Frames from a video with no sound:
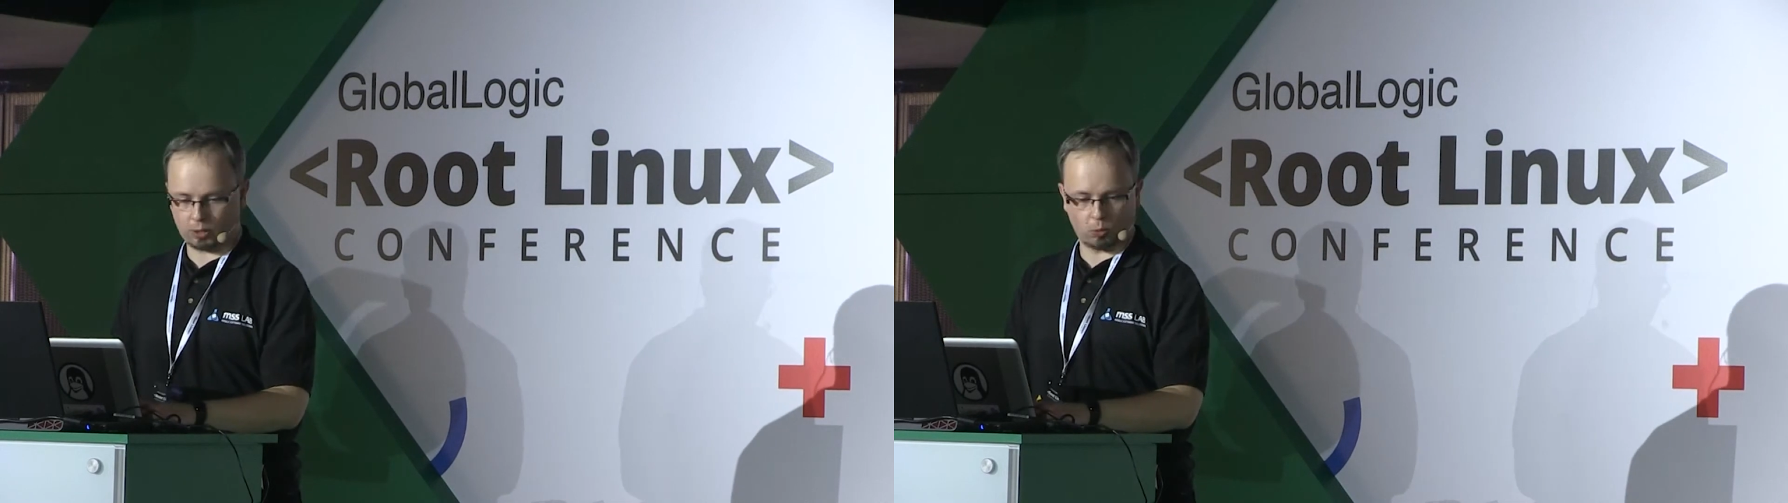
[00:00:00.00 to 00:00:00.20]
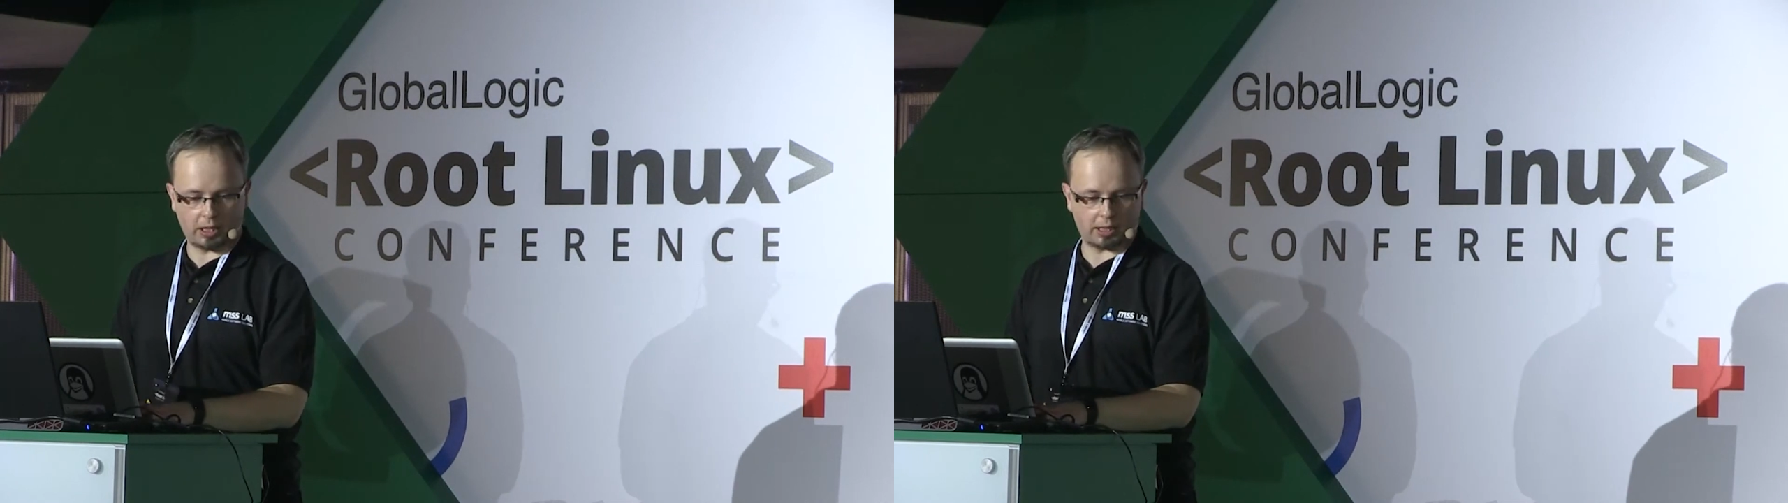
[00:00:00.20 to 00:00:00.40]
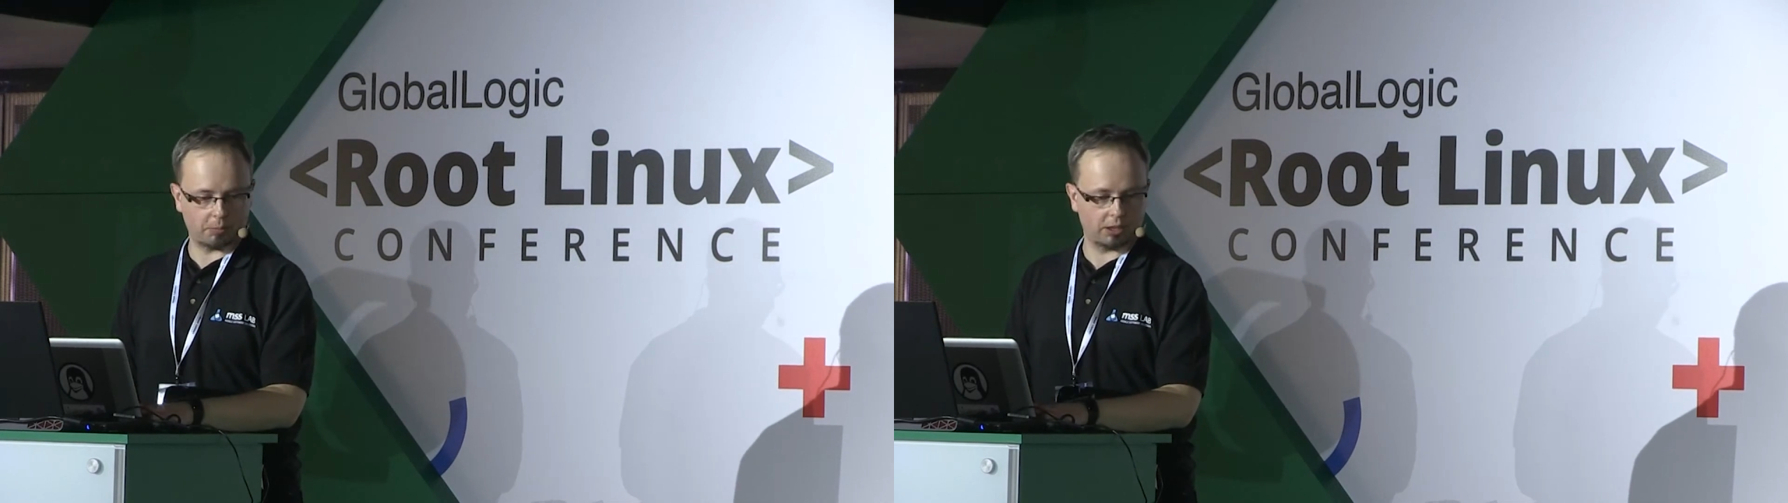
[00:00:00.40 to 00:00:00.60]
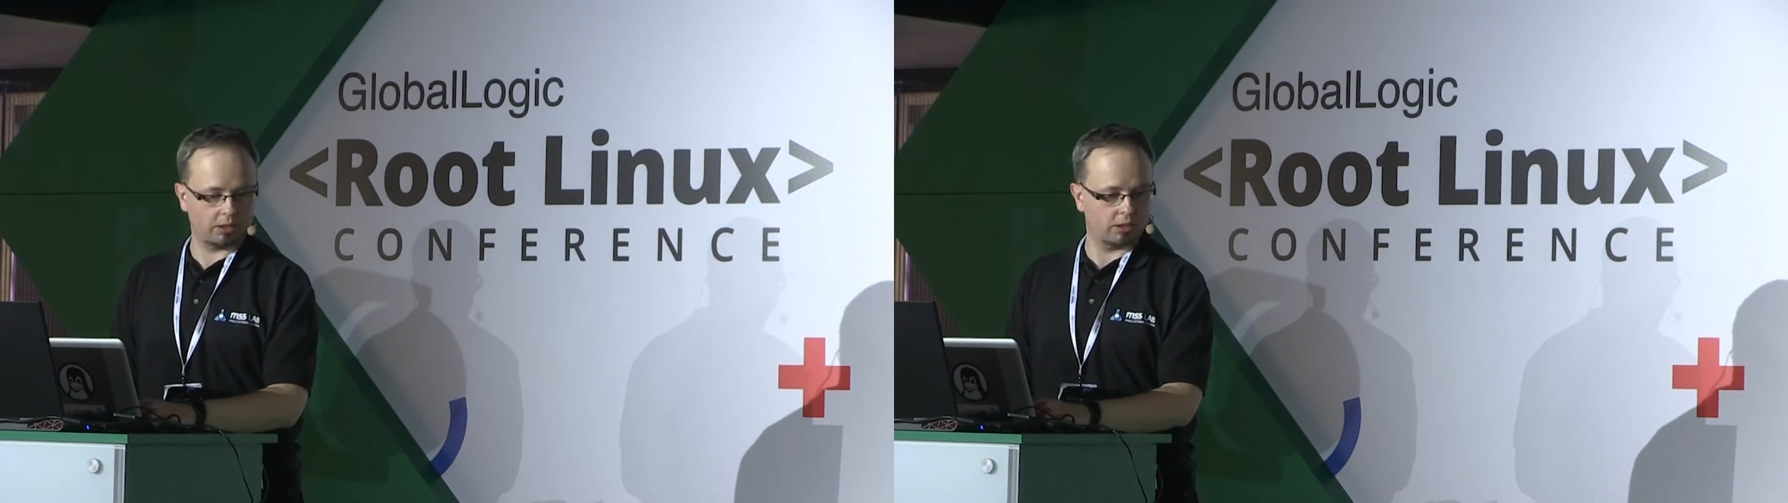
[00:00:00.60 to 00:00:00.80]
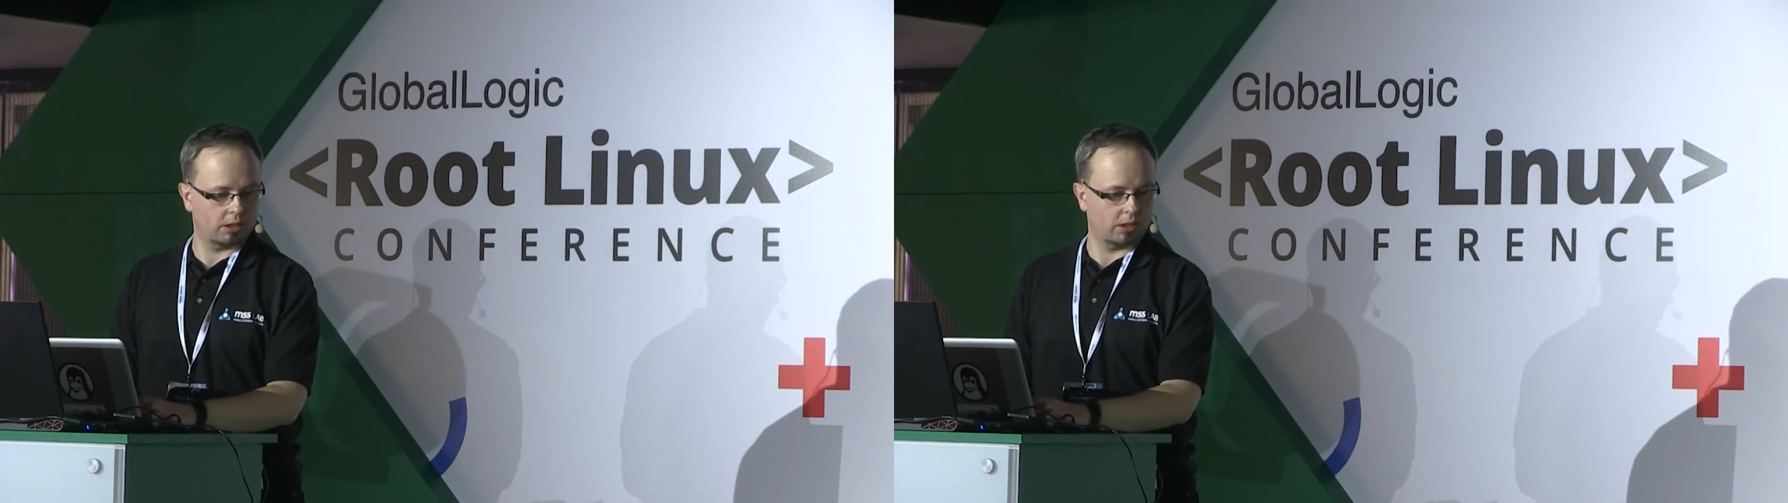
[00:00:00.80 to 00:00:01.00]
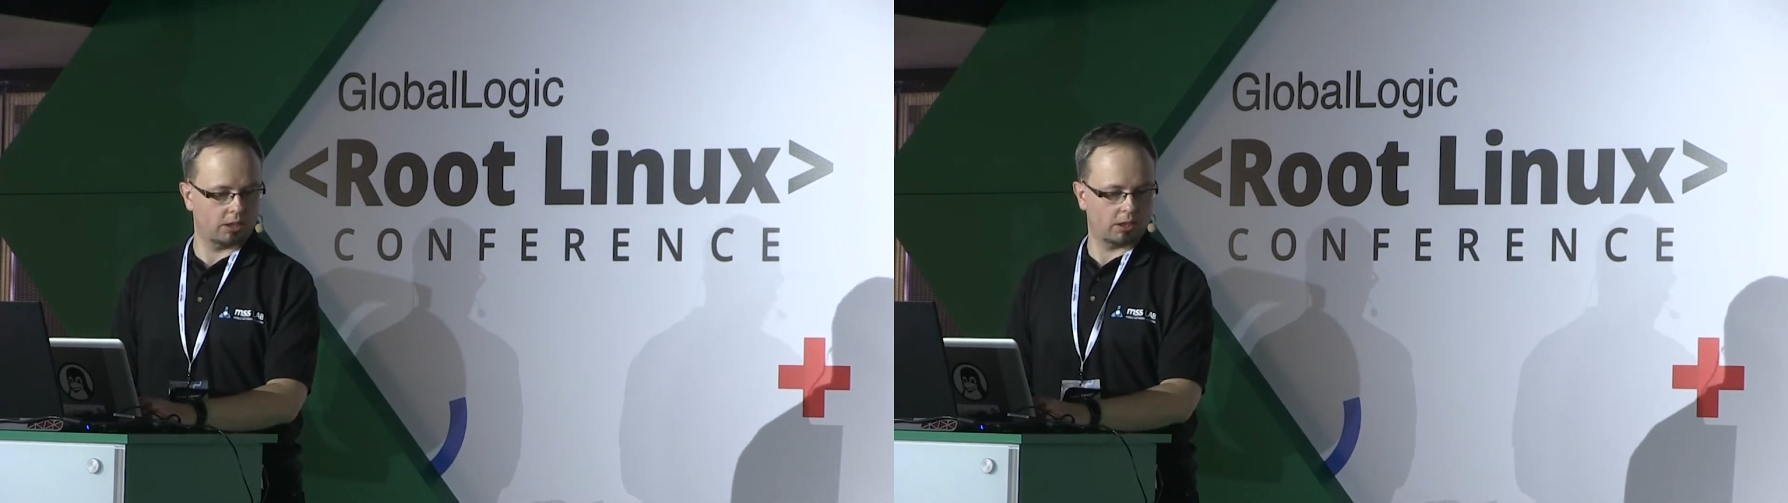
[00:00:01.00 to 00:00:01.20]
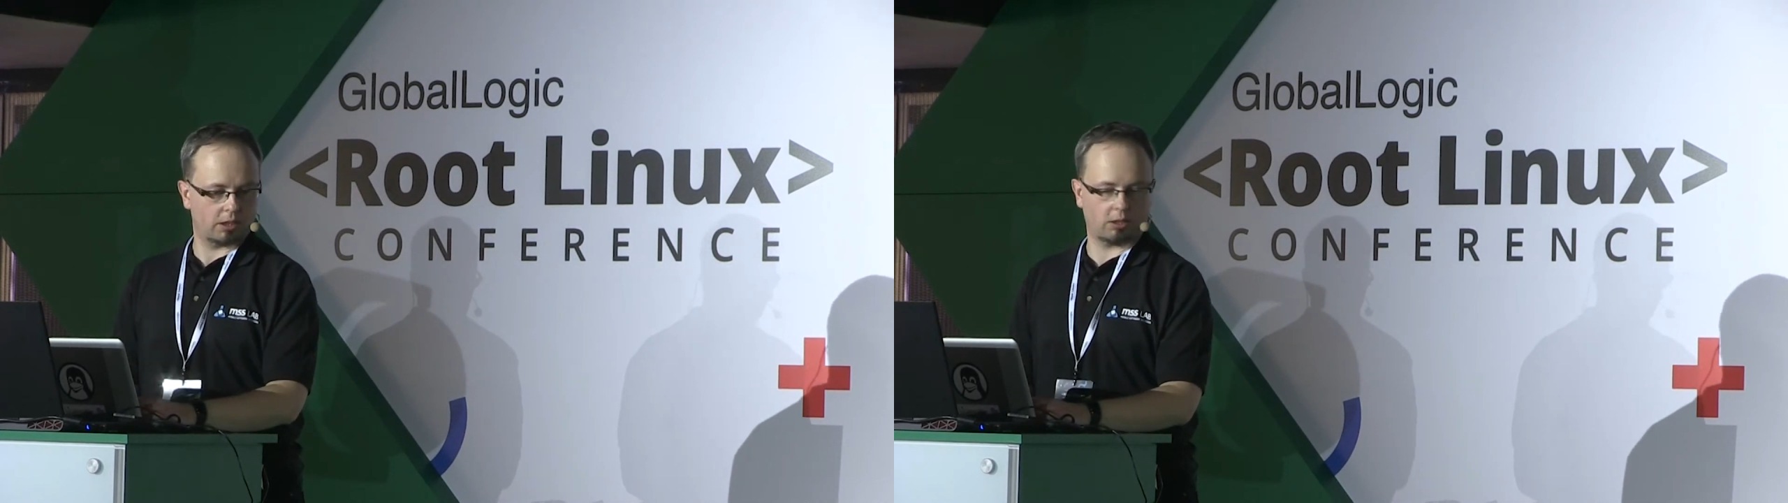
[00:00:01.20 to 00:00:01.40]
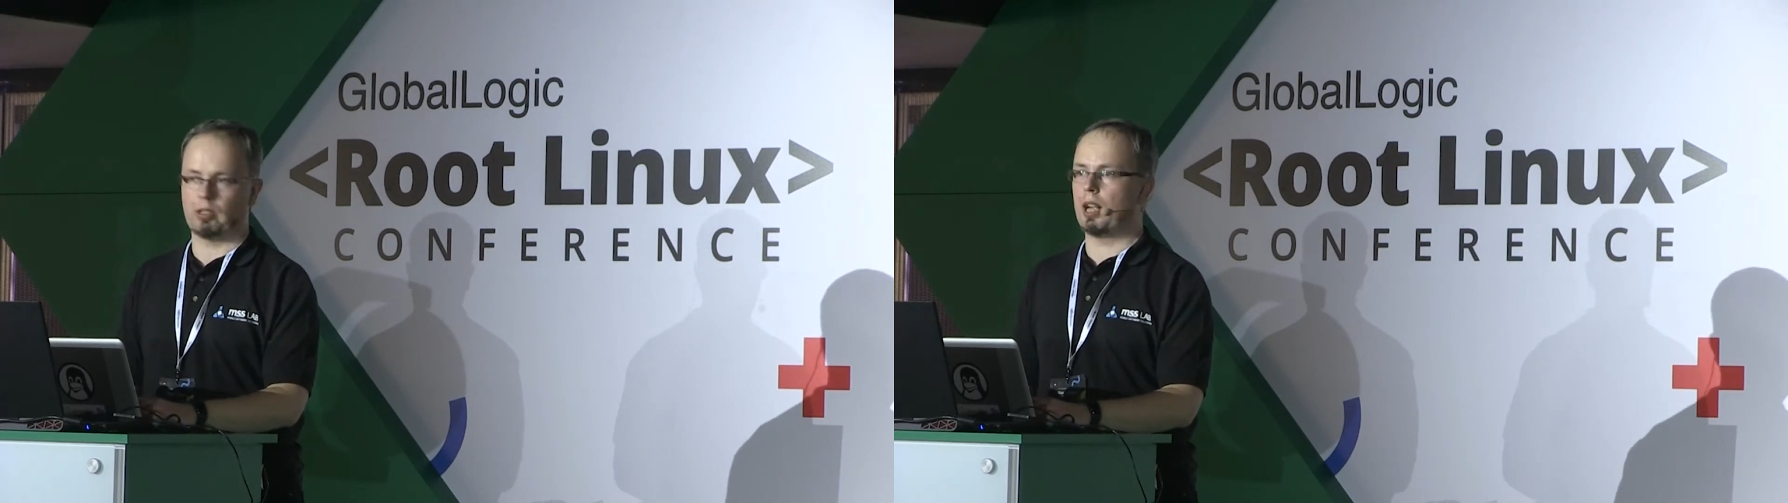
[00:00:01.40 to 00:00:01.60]
So let me
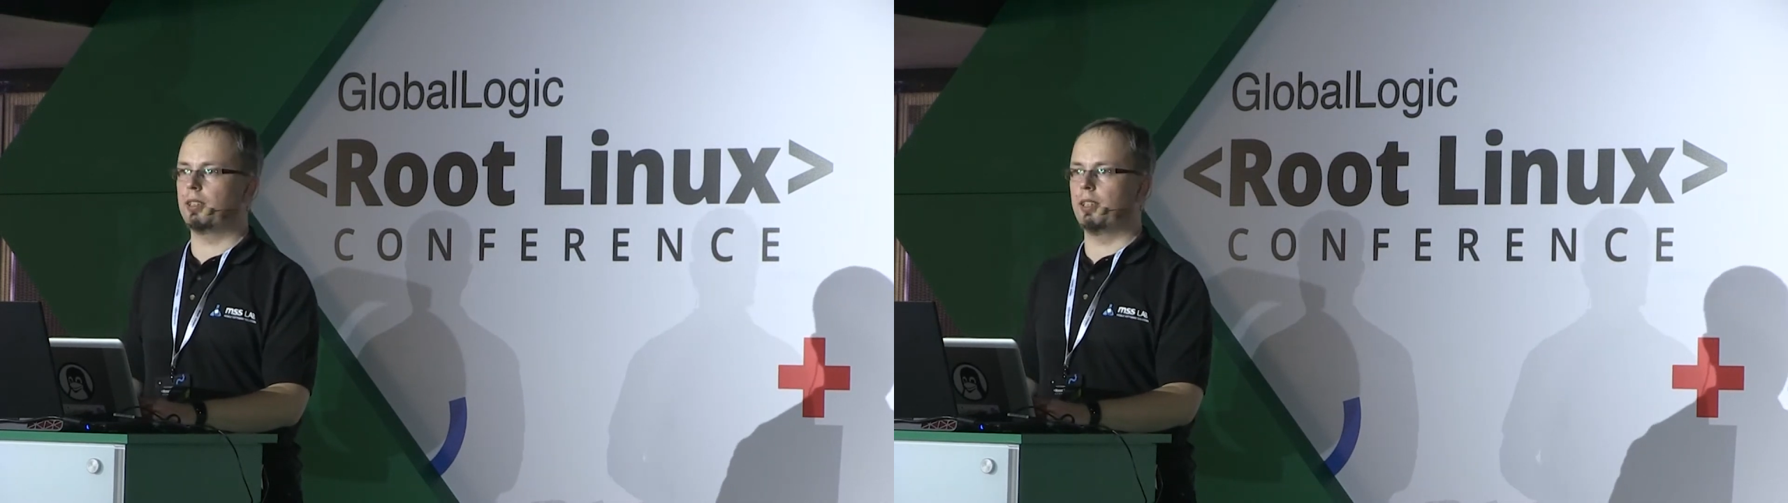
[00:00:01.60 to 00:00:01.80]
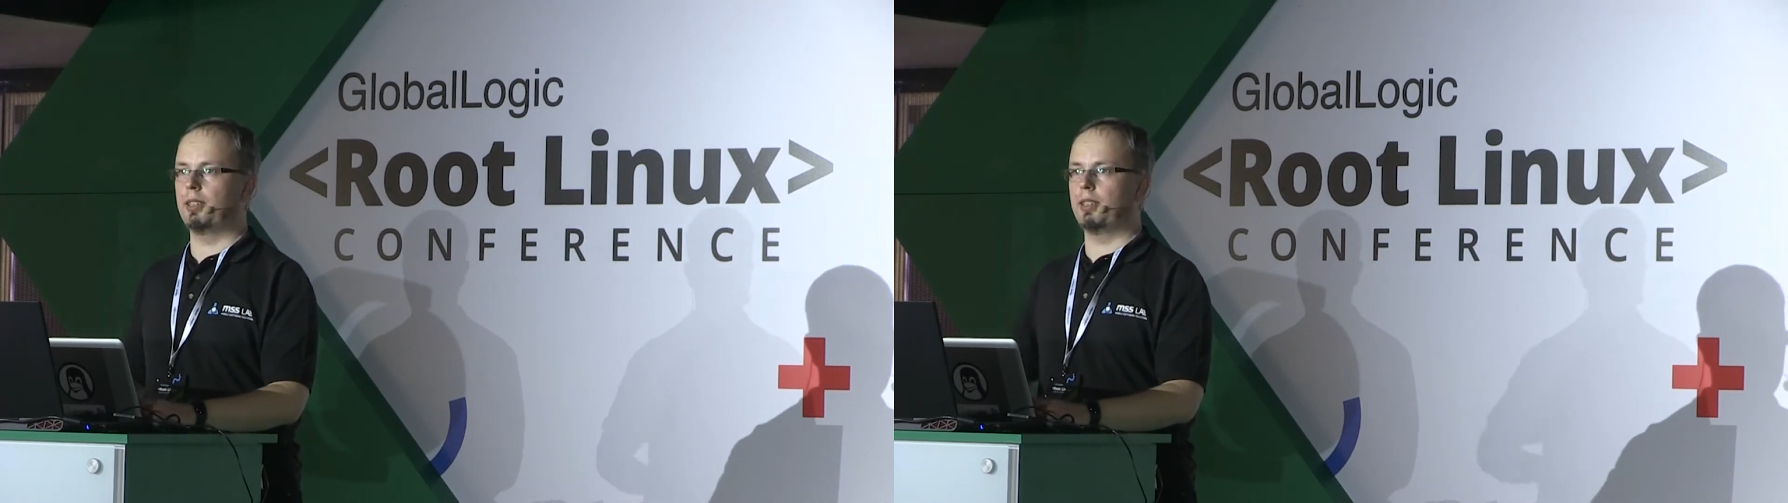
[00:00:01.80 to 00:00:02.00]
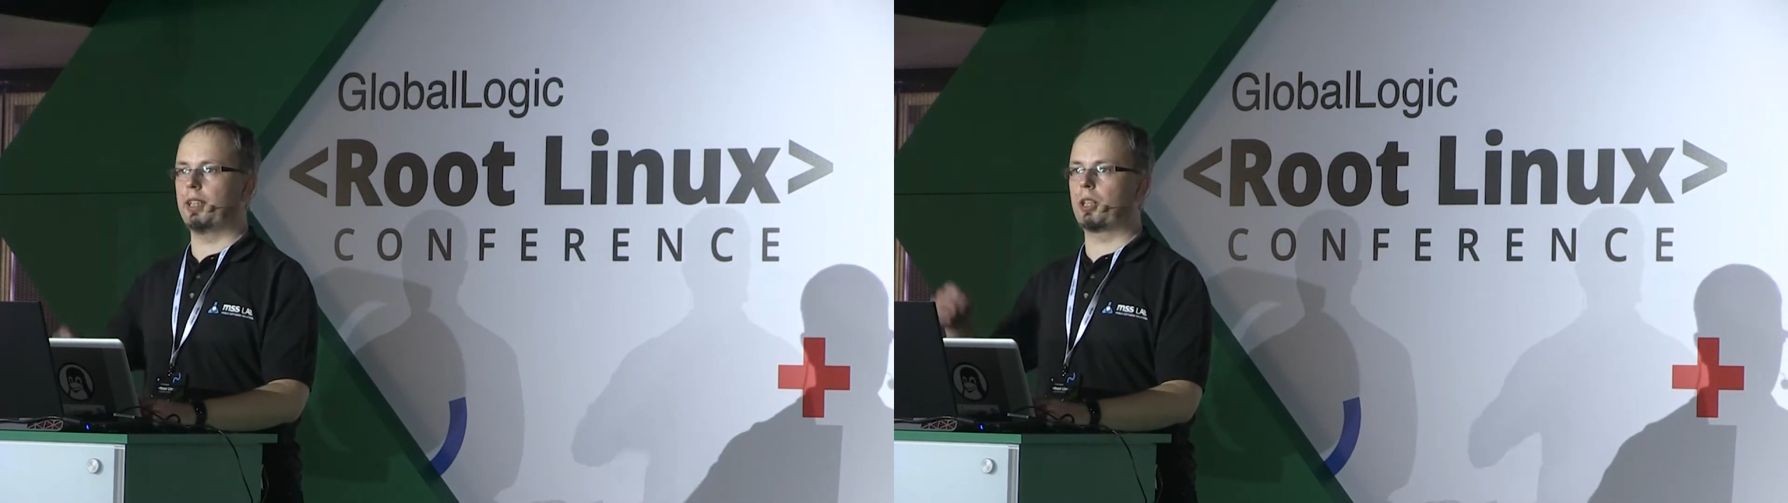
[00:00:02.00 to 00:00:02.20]
run an